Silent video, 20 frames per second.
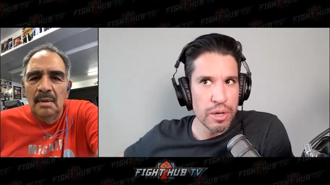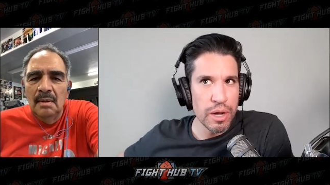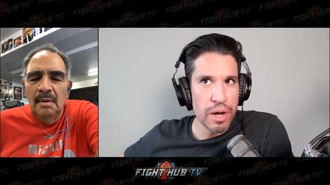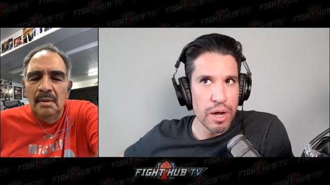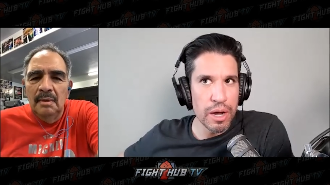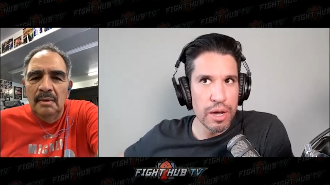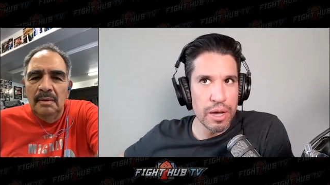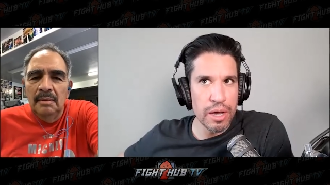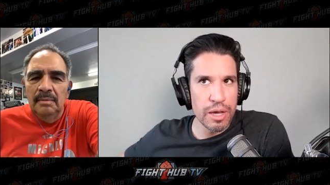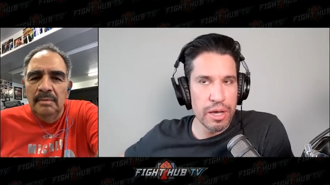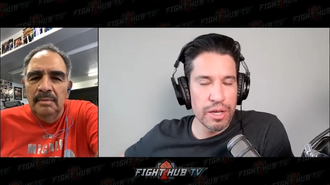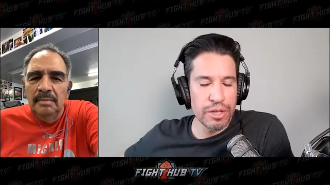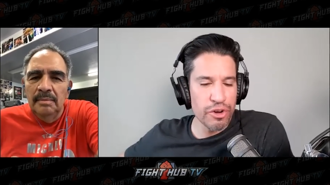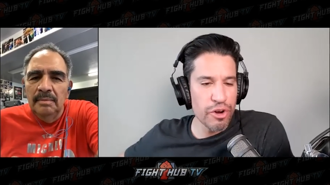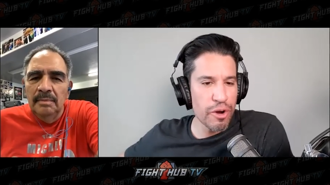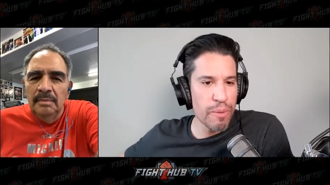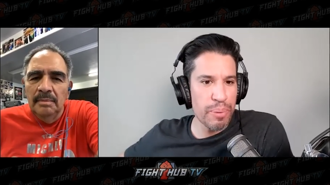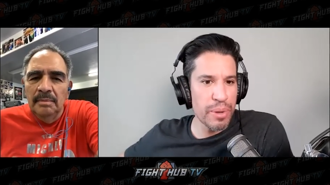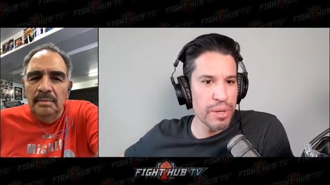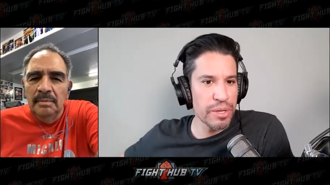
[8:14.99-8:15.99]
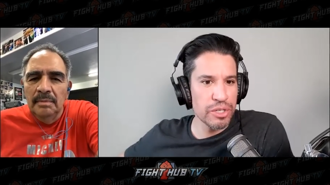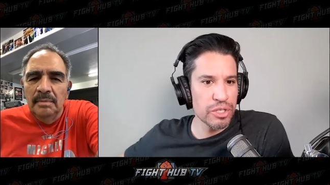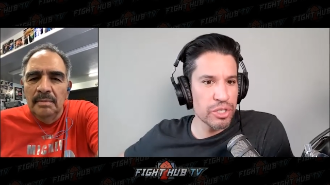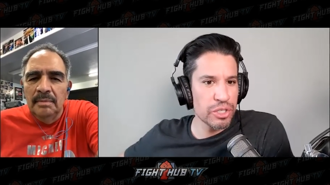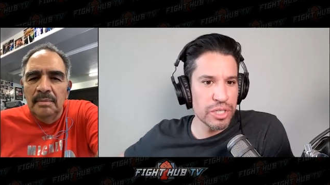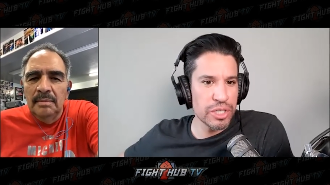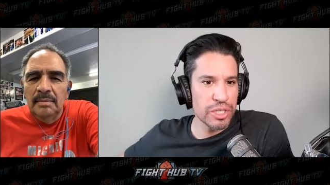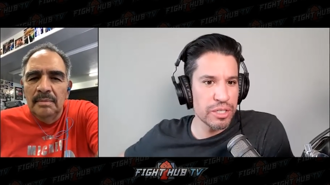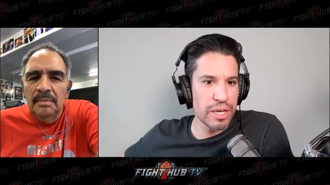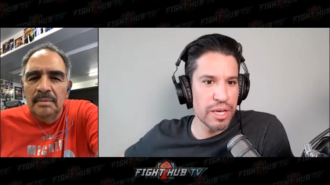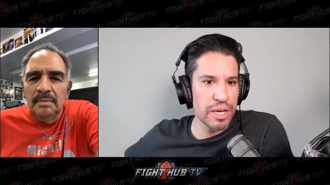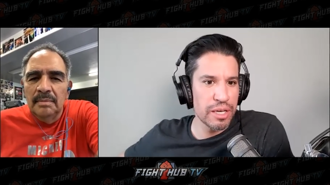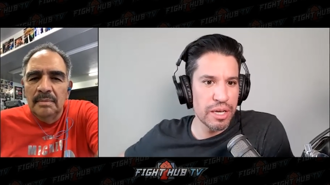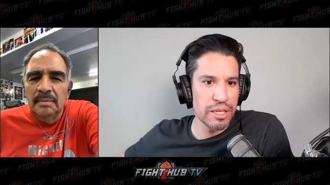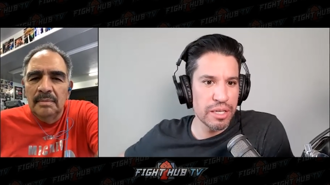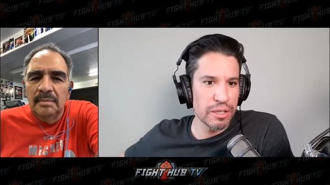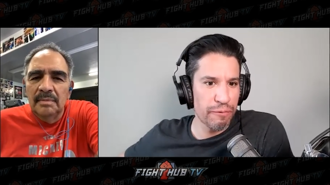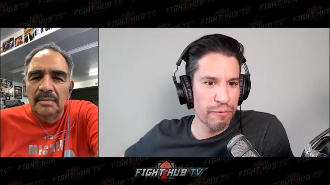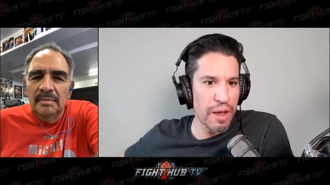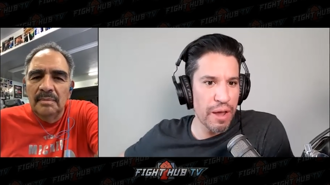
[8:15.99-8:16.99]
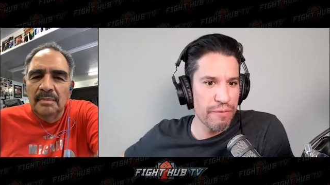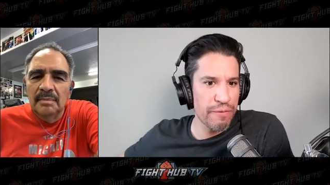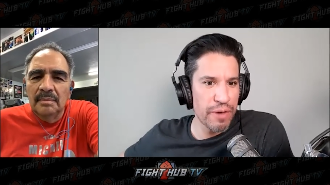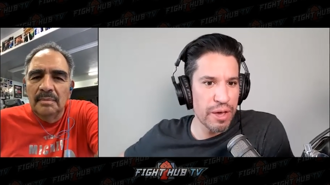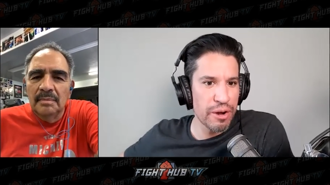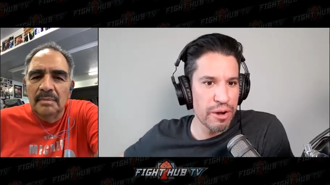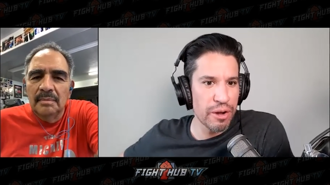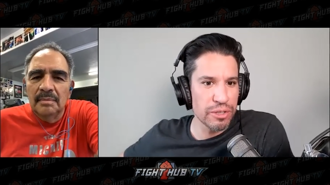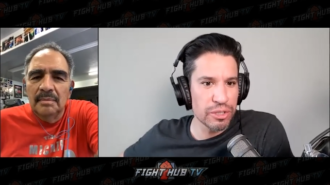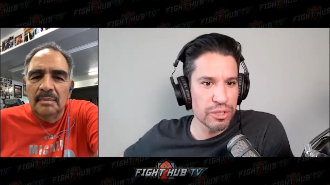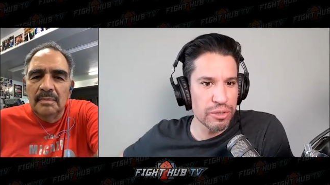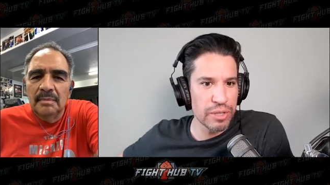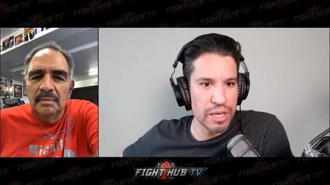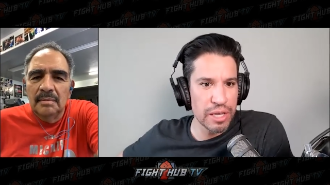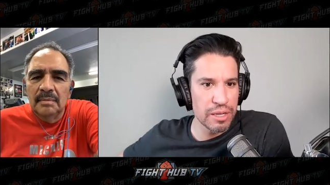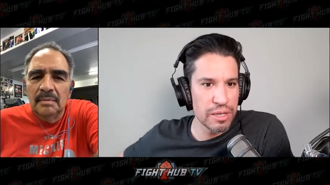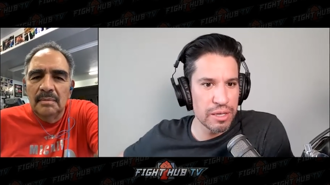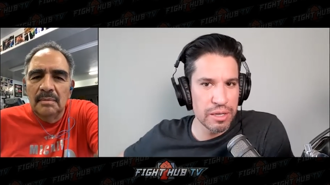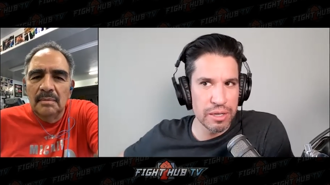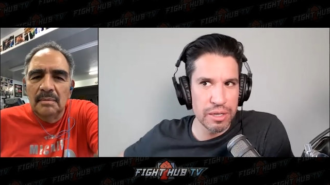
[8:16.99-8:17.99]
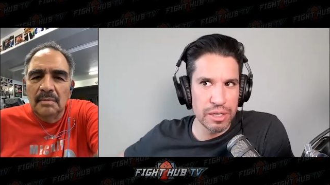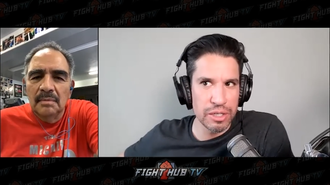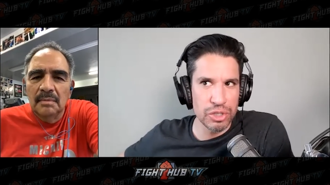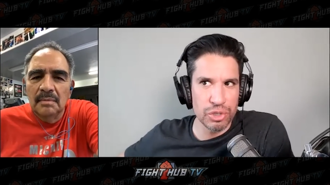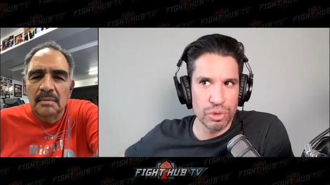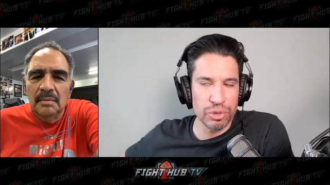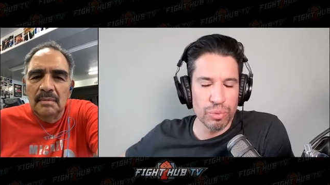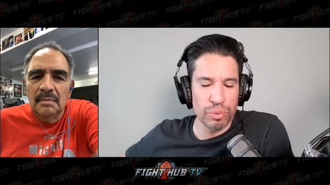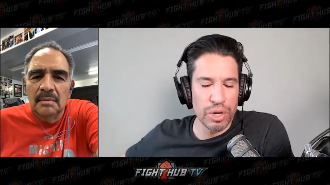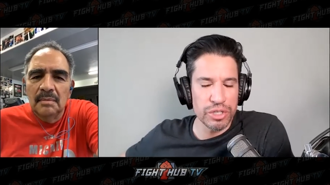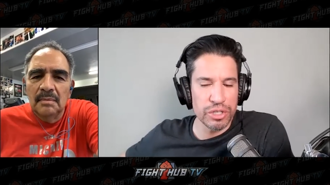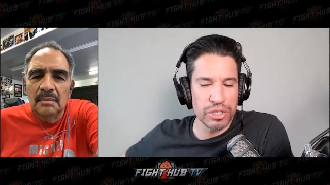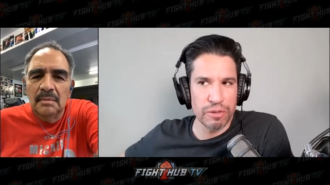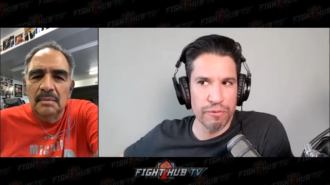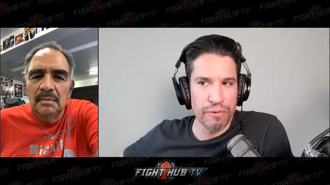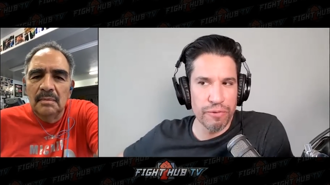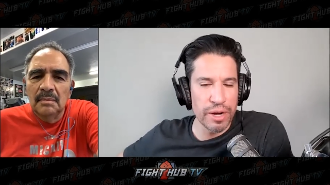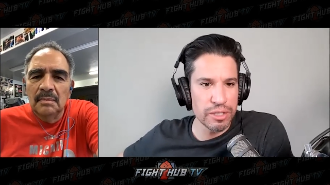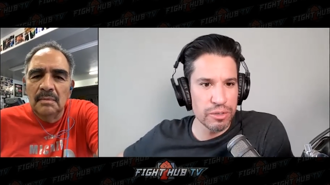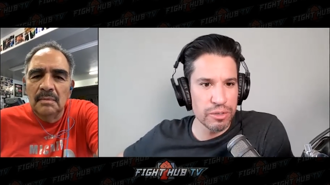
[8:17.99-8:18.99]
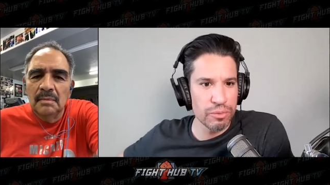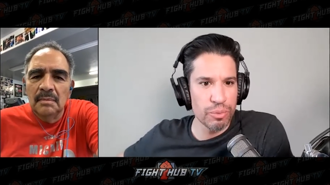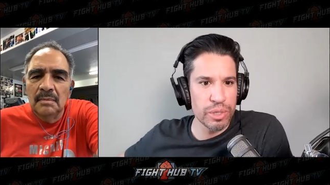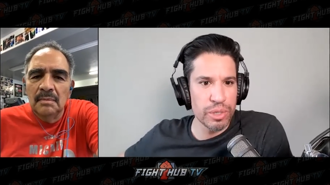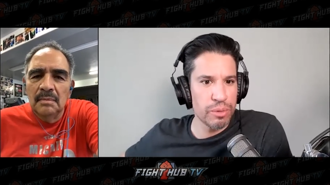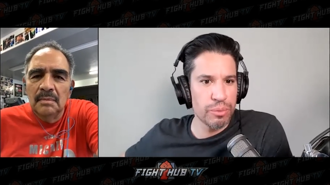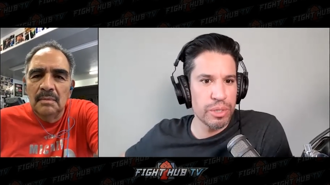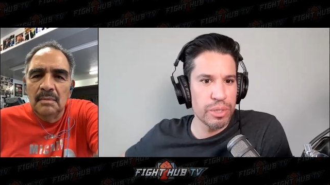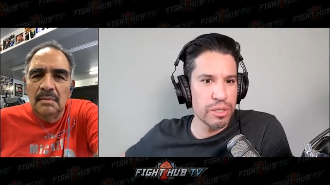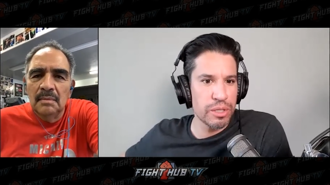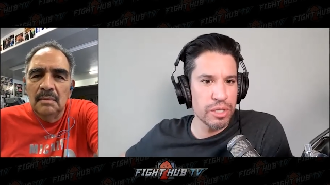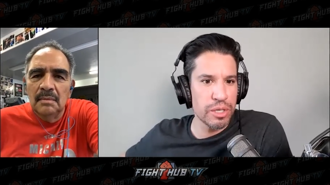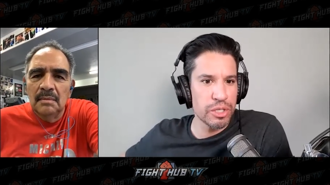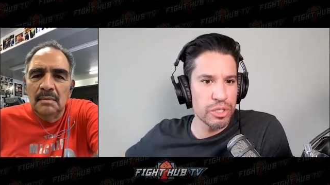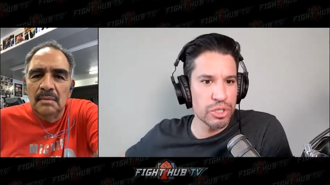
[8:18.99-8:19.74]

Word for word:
Speaker 1: Uh, in your opinion, just as, as a fight fan also that uh, enjoys watching the fights, what, what do you think he